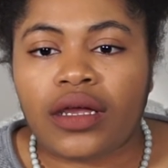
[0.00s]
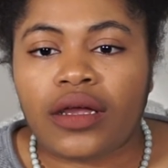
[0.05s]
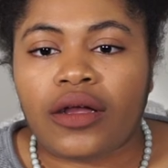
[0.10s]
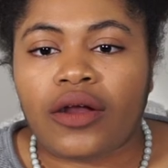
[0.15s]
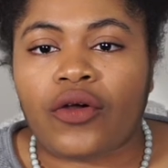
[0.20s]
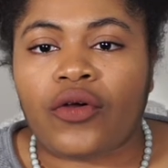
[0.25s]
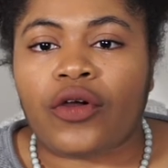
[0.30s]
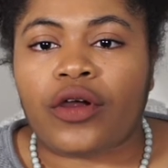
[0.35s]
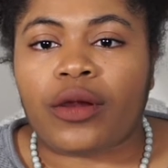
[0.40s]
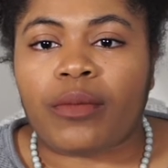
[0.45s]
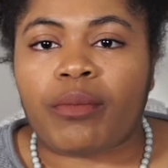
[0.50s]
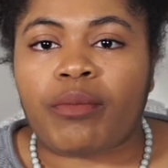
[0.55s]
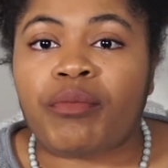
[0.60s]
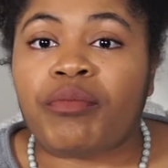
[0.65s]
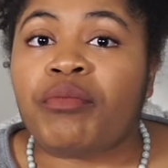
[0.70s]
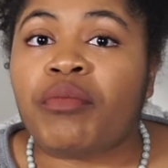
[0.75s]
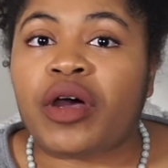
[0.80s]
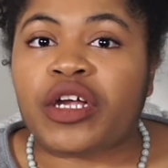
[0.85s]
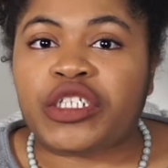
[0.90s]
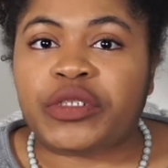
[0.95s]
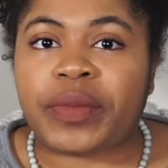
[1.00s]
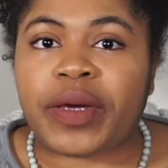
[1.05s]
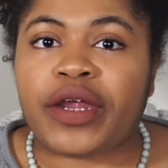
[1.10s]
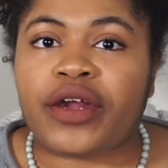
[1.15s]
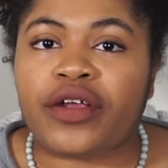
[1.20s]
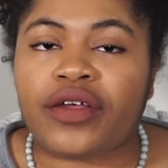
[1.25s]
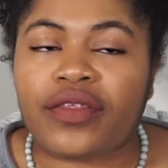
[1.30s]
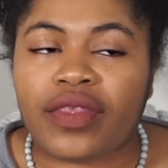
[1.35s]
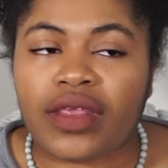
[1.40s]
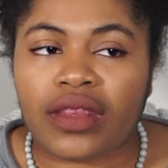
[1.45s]
or much
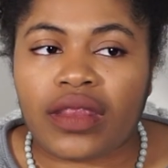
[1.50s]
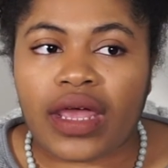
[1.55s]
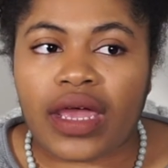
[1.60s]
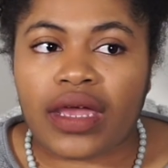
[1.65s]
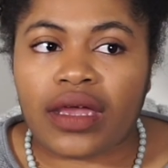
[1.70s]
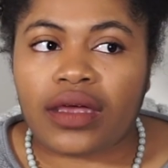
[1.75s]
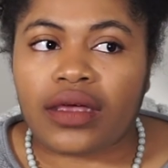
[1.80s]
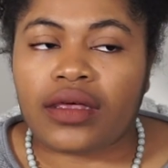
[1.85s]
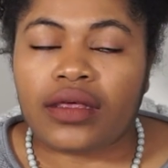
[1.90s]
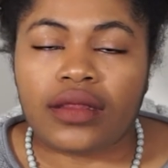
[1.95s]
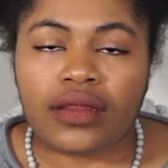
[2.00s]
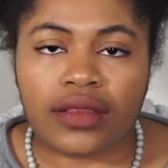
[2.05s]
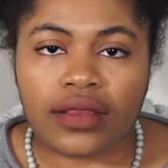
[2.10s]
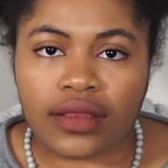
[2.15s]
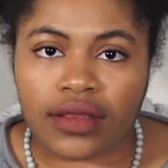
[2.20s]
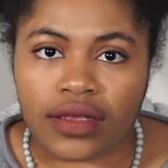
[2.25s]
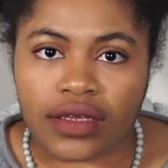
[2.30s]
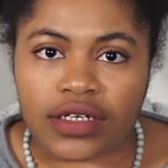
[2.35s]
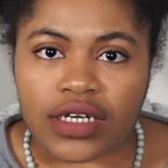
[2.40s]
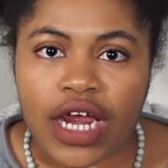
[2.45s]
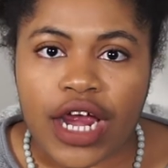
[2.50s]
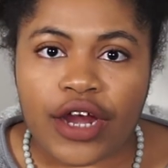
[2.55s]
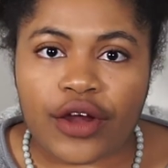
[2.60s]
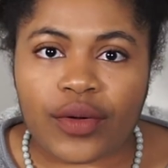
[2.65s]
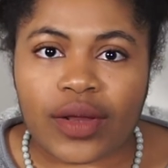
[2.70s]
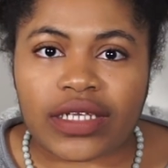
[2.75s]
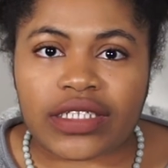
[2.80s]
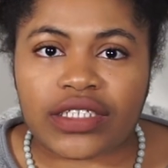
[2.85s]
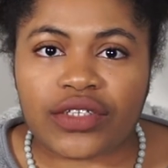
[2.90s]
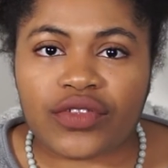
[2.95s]
better than like the entire
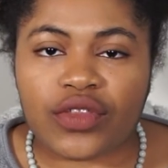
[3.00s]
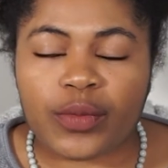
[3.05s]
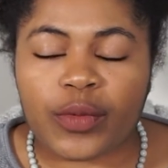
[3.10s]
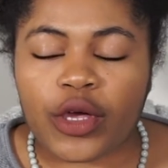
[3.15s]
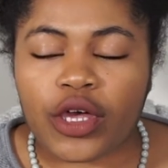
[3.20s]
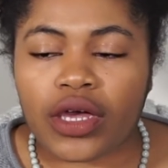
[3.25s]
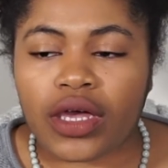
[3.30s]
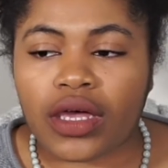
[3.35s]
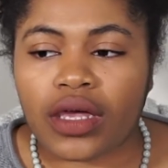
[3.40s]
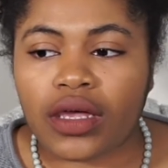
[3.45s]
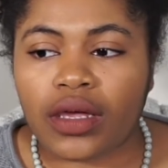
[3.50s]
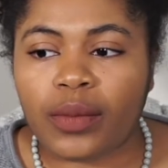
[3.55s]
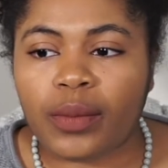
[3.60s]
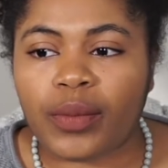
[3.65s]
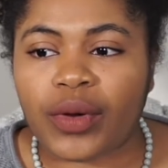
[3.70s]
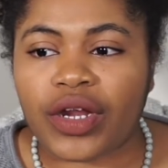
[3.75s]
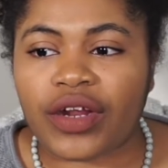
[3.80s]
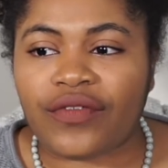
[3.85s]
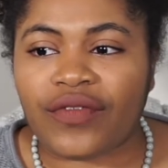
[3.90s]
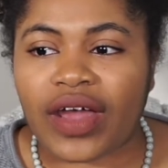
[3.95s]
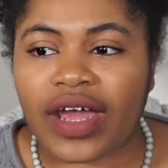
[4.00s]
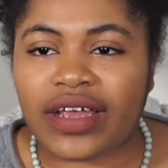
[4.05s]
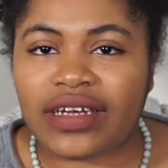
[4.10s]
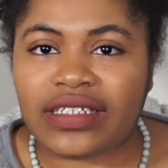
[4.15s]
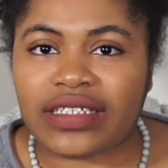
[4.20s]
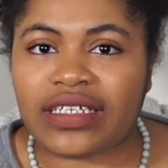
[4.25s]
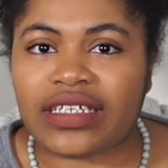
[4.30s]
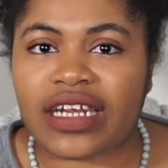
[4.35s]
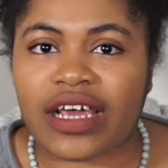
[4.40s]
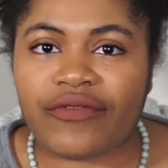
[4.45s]
rest of the book. But if I had
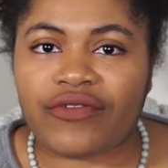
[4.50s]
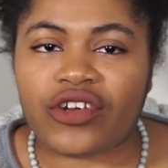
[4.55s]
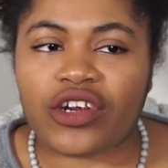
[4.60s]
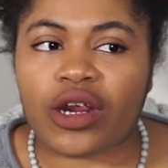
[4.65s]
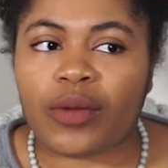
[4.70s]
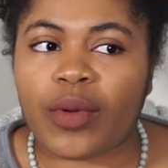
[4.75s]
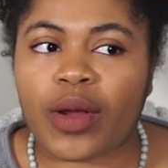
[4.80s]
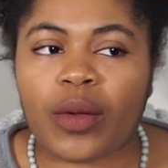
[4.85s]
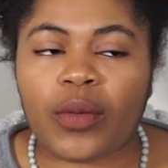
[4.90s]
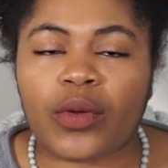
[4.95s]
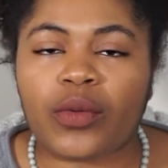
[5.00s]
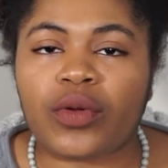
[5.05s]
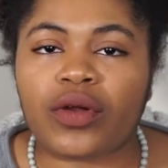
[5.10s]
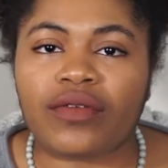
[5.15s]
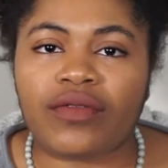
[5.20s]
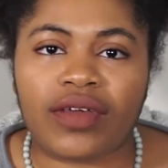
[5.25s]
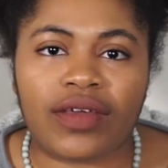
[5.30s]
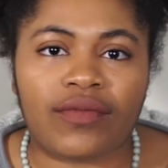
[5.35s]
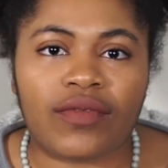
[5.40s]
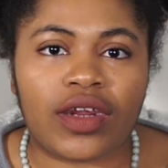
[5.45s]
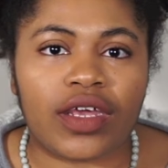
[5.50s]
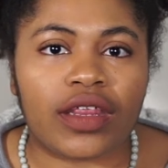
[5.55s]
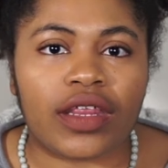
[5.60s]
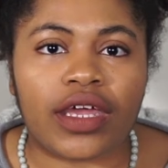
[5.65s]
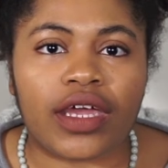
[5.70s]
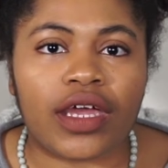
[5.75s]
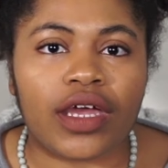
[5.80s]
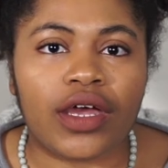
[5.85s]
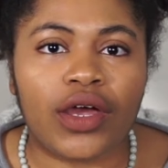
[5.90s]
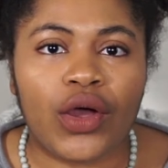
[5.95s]
DNF'd it, I probably would have given it
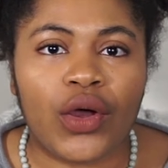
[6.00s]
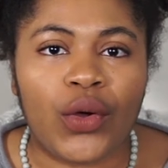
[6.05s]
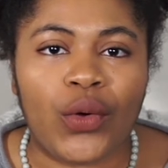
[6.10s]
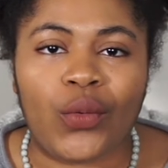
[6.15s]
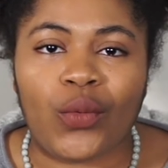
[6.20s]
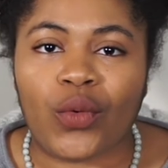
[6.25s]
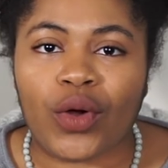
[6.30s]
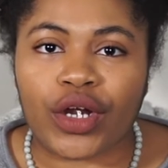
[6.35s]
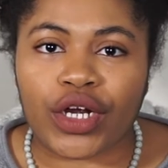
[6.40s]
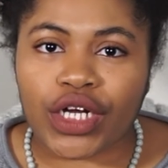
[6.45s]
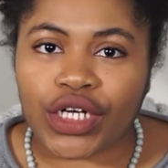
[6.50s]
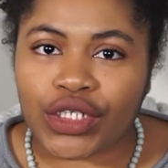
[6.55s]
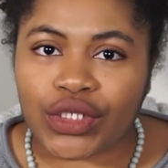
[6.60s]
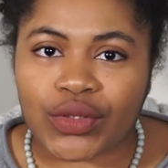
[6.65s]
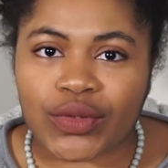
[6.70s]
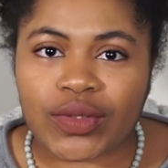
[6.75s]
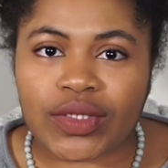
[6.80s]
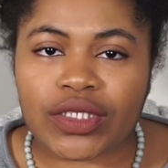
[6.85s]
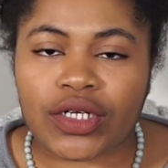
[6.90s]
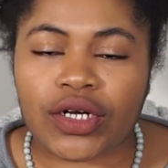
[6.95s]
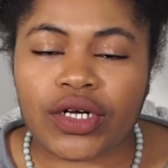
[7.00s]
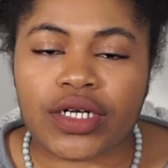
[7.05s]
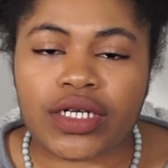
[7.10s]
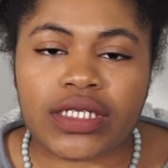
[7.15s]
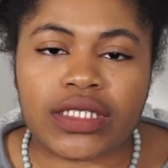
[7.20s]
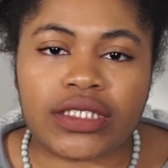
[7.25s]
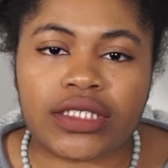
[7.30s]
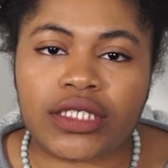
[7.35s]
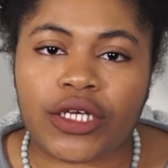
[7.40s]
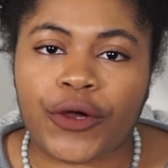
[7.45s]
like 1 or 2 stars.
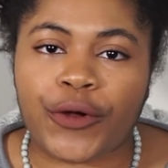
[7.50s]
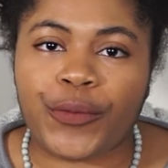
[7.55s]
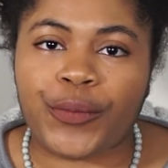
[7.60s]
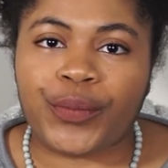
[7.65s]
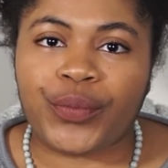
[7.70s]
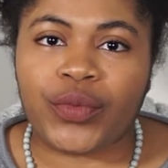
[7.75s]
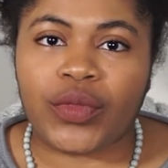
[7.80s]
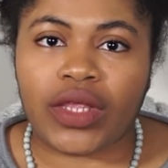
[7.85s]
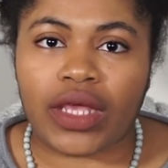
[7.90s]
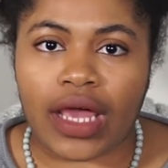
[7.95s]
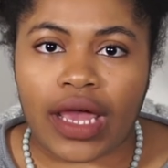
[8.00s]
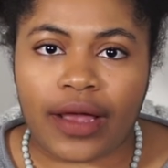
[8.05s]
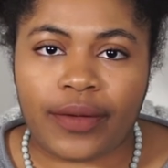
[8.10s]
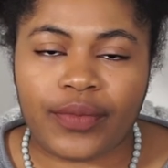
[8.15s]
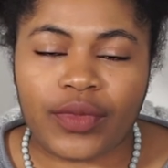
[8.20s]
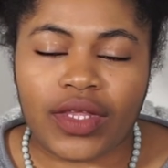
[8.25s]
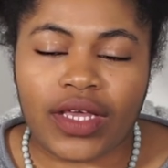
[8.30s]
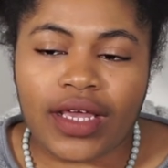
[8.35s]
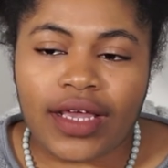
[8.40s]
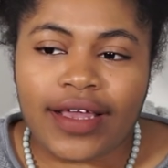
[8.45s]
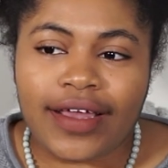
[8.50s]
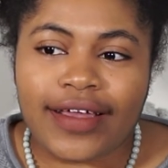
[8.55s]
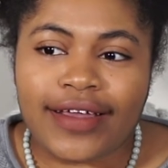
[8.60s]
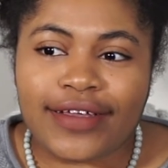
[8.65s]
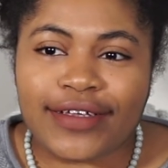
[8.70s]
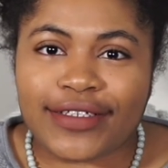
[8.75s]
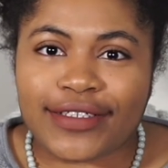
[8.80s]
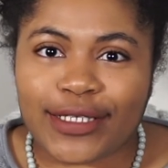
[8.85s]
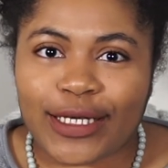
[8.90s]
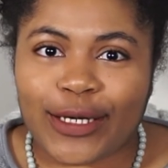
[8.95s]
So yeah.
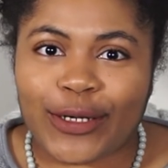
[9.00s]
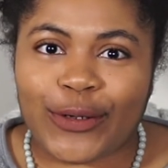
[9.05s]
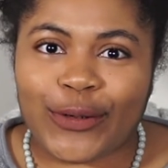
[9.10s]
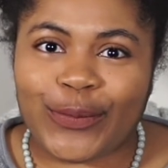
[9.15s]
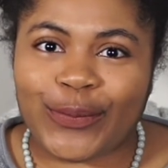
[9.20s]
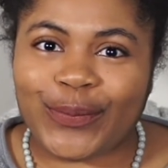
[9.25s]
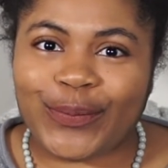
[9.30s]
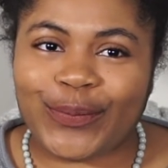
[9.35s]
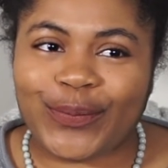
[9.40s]
So